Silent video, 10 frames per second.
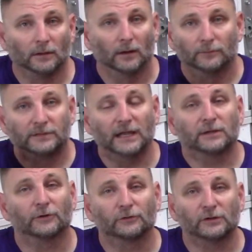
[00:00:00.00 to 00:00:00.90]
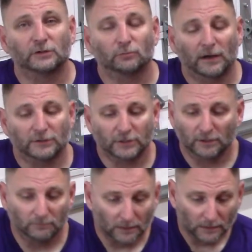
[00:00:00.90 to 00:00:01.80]
take your
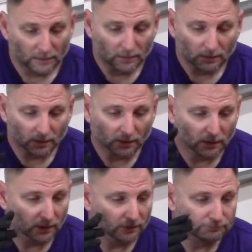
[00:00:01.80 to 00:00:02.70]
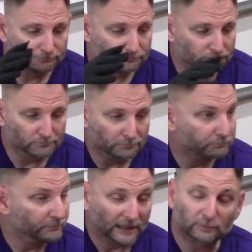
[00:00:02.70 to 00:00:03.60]
situation.
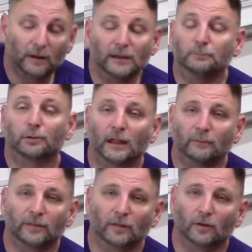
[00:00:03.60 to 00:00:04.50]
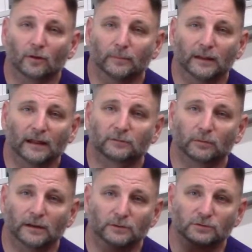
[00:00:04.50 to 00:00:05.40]
That's why you play with it a little bit. That's
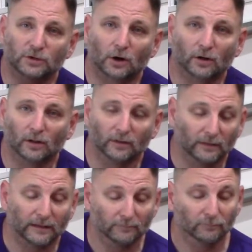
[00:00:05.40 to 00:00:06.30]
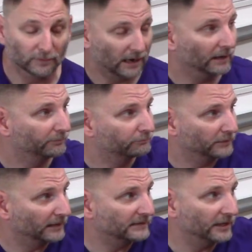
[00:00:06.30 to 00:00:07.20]
why you start on. And when
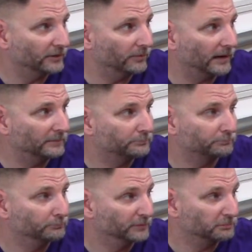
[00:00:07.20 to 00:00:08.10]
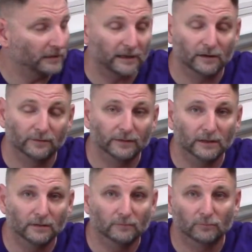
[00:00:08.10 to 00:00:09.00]
I tell you I was playing on
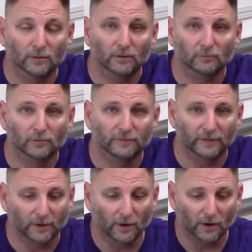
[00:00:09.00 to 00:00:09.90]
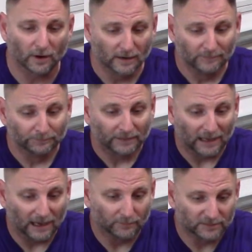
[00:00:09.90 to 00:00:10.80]
the roof of the car,
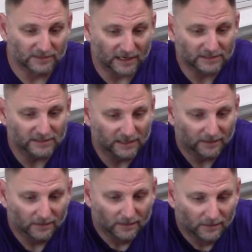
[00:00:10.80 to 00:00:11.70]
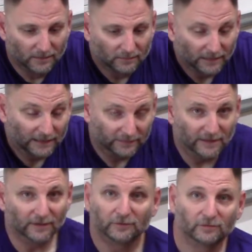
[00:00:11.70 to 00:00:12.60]
I was sectioning like
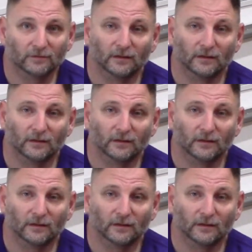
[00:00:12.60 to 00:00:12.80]
this,